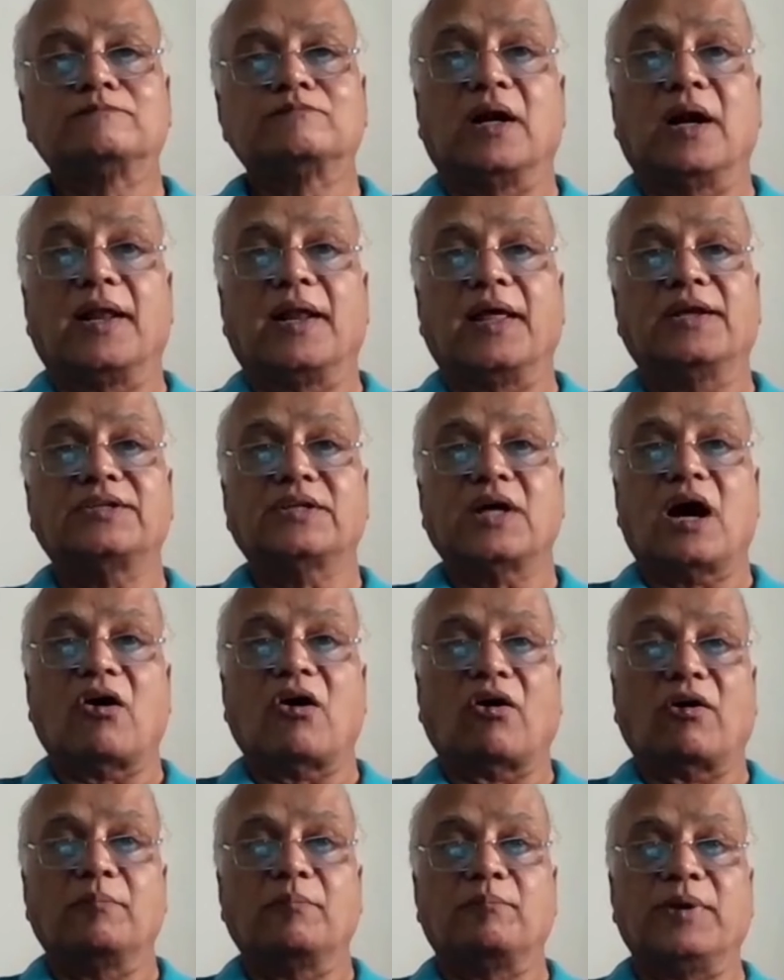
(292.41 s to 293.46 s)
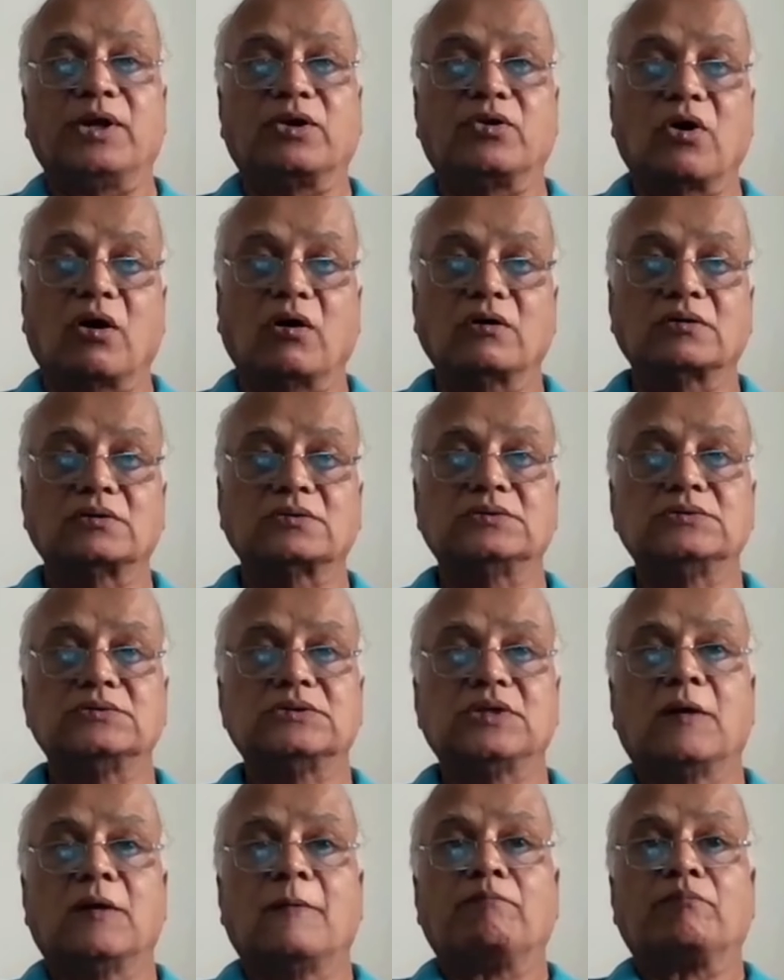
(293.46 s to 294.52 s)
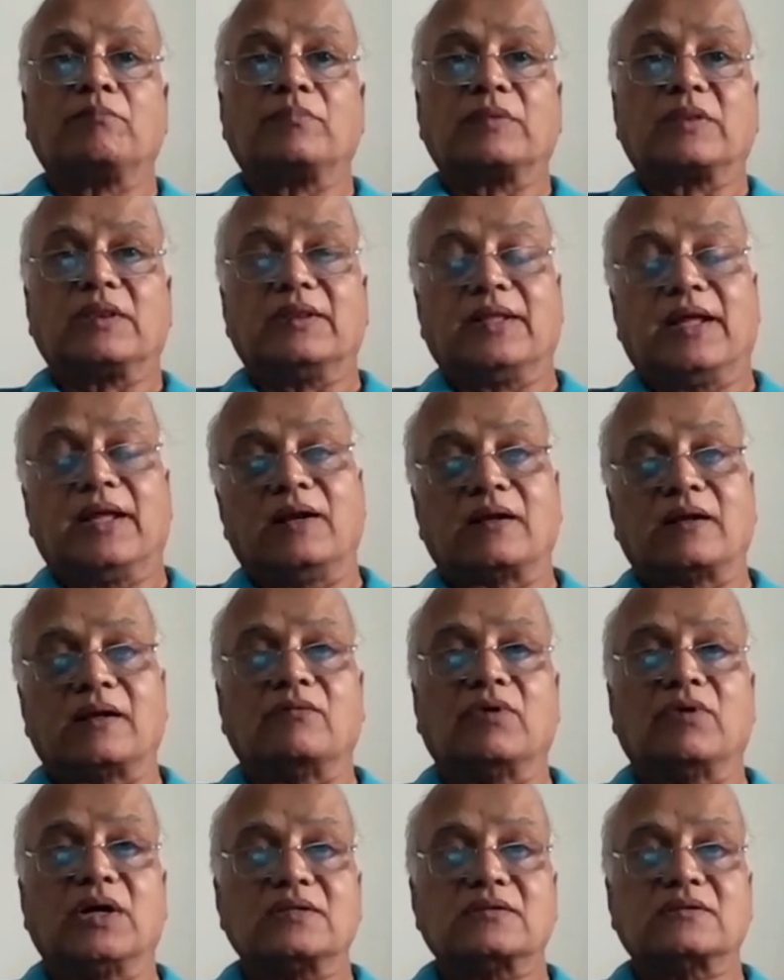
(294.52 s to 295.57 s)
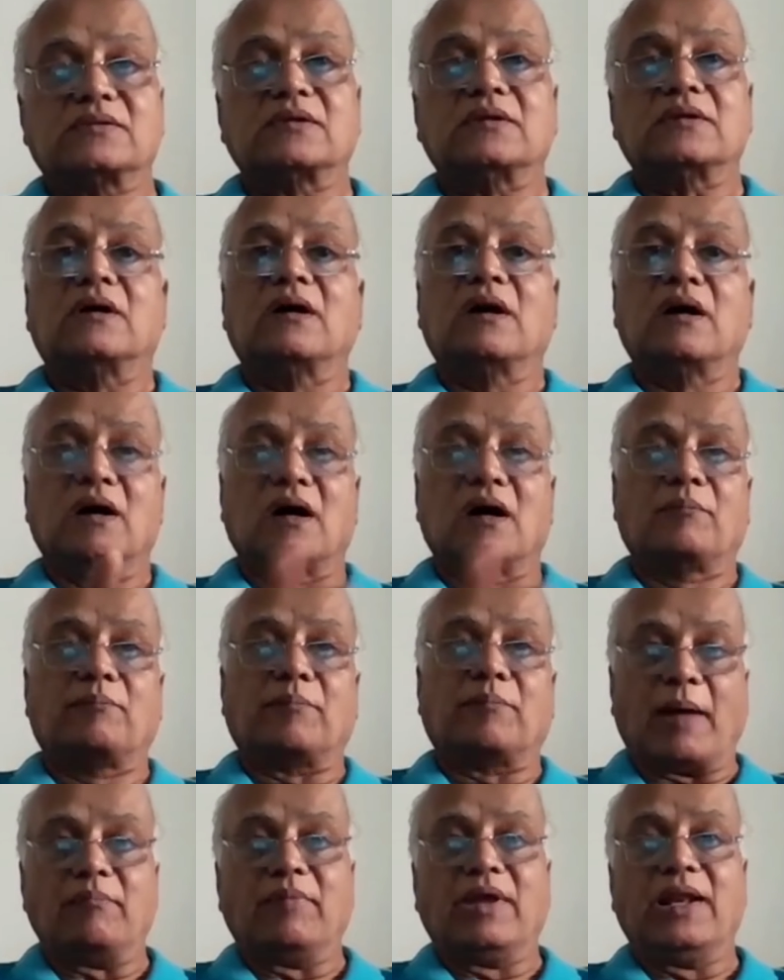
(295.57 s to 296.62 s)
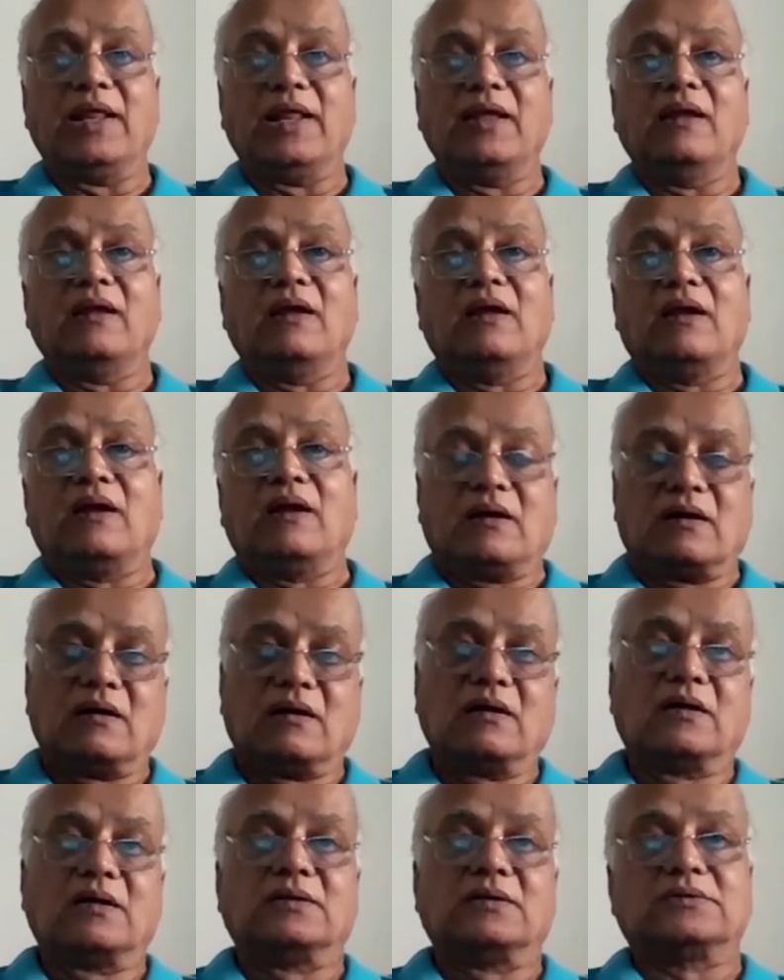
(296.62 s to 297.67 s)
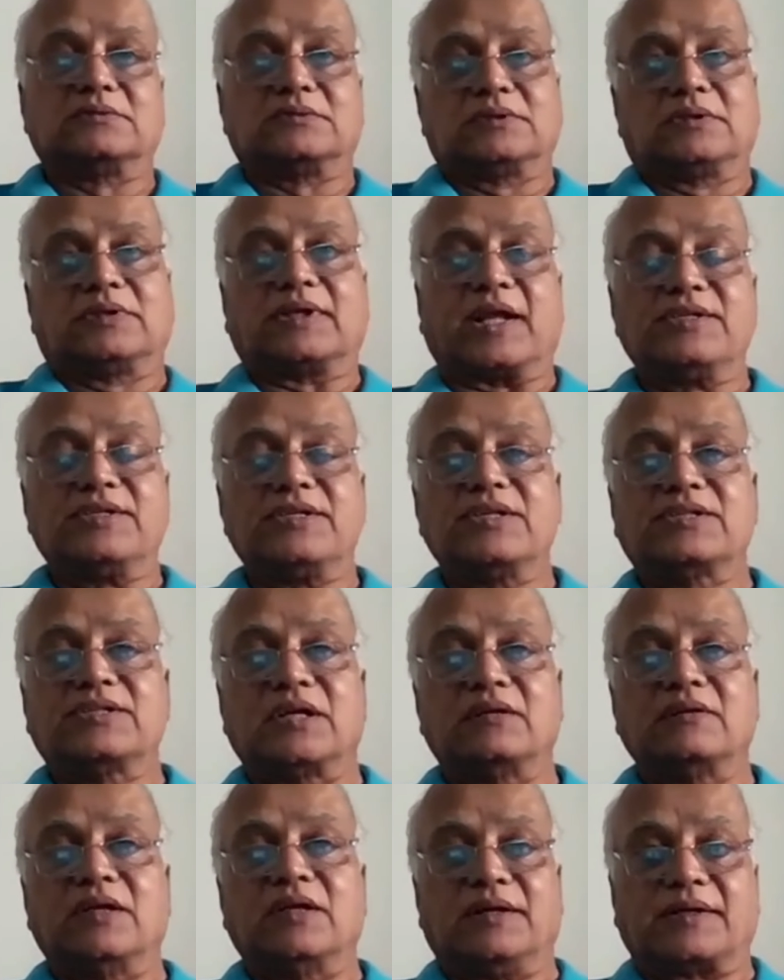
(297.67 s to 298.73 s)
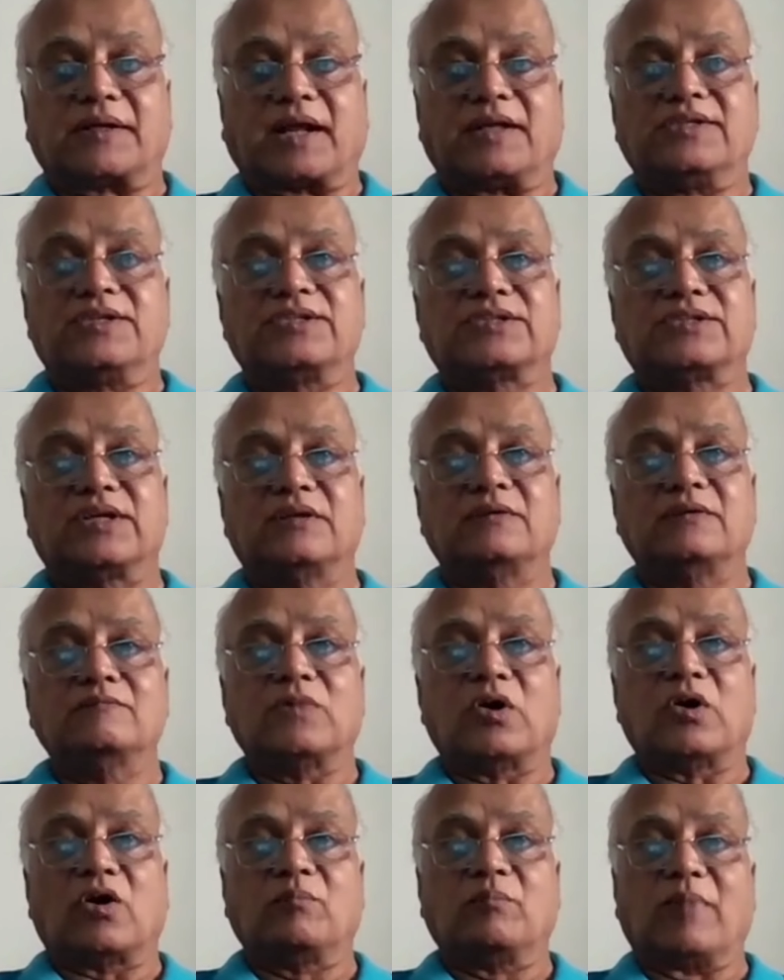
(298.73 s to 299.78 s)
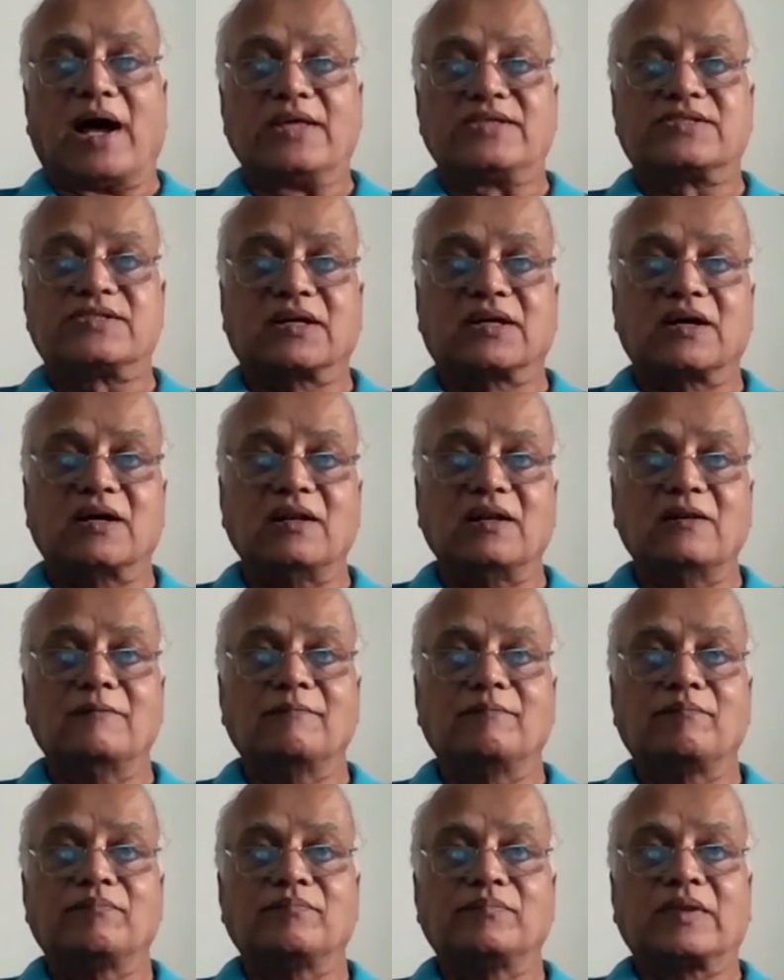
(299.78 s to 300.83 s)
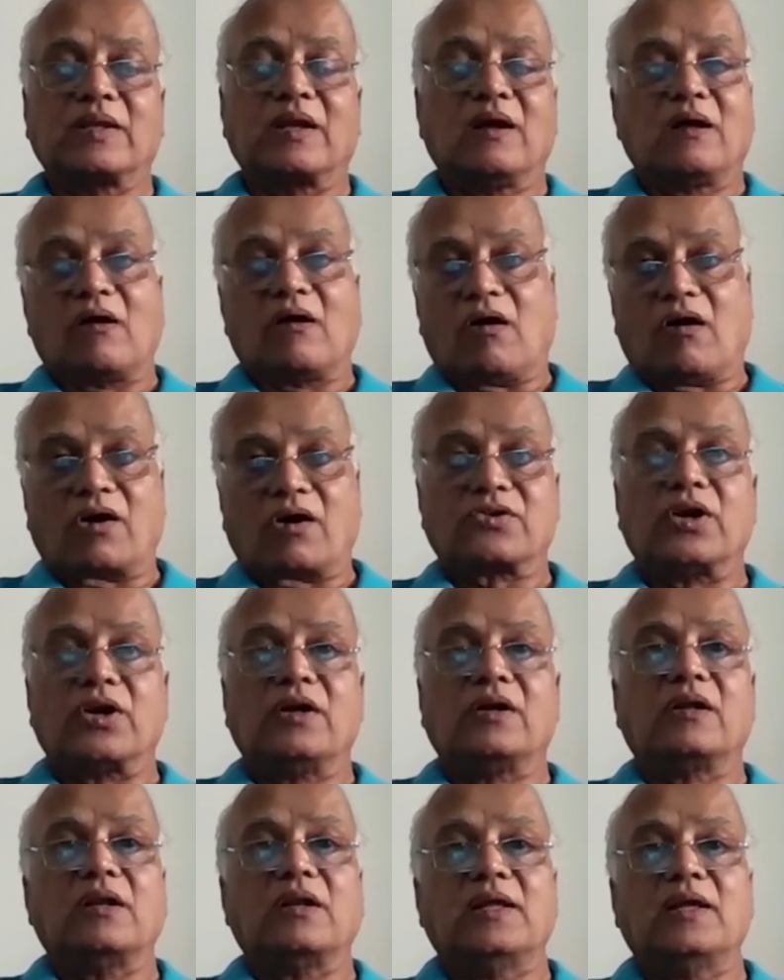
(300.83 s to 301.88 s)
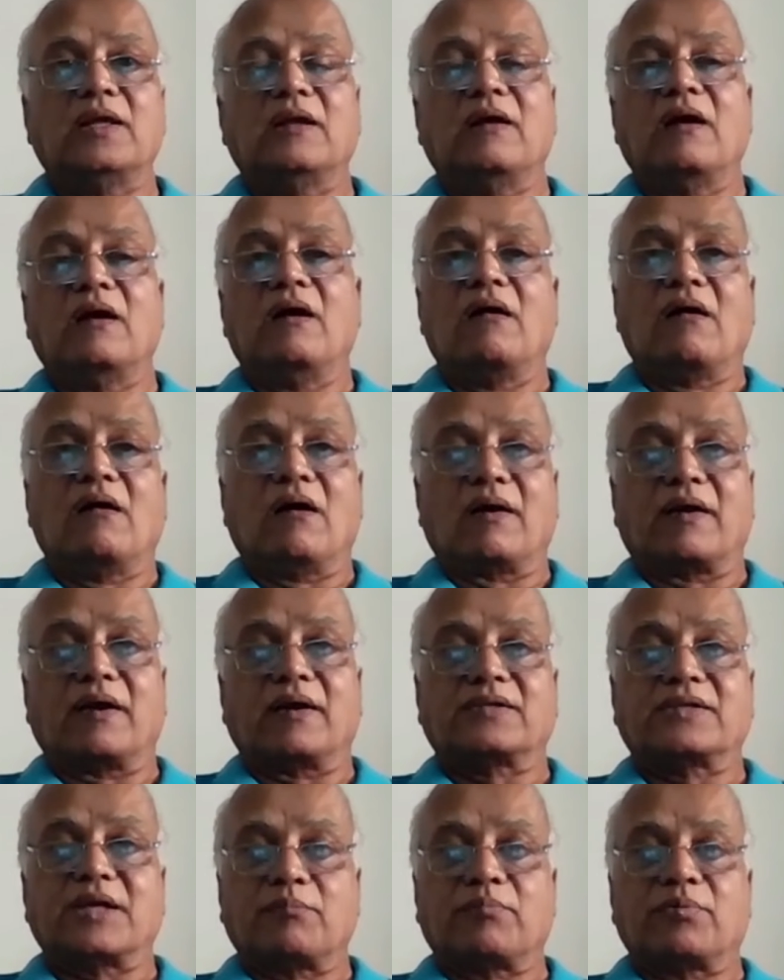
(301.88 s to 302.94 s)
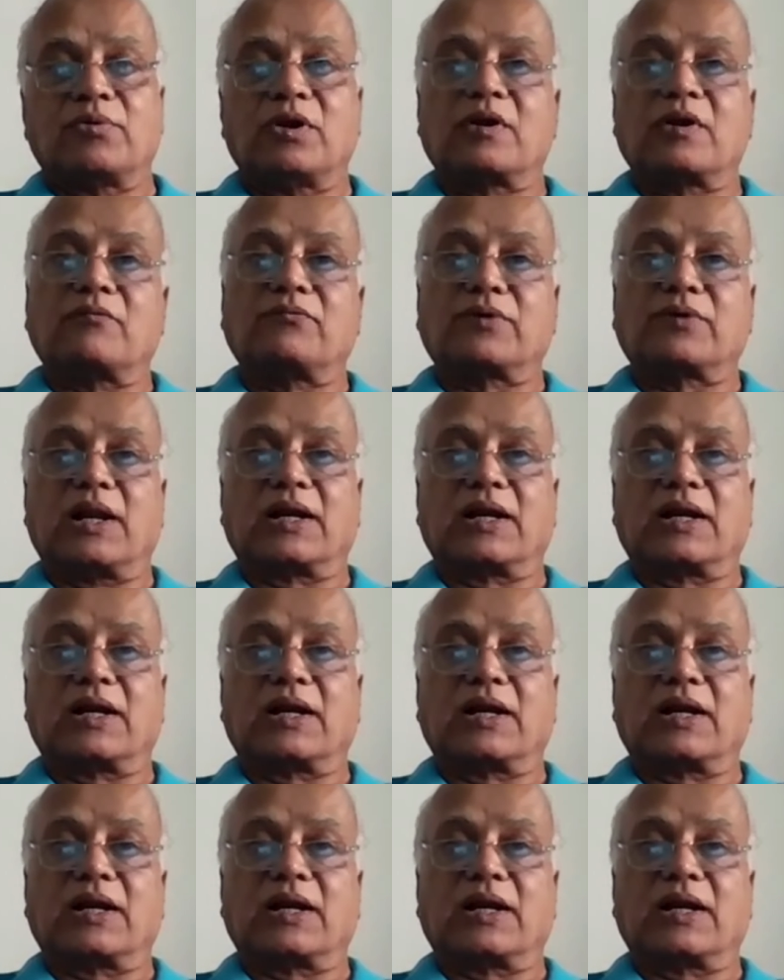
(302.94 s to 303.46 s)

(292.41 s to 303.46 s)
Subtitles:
Ganesha on peacock, then reverse family transition on bicycle, horizontally a rickshaw puller of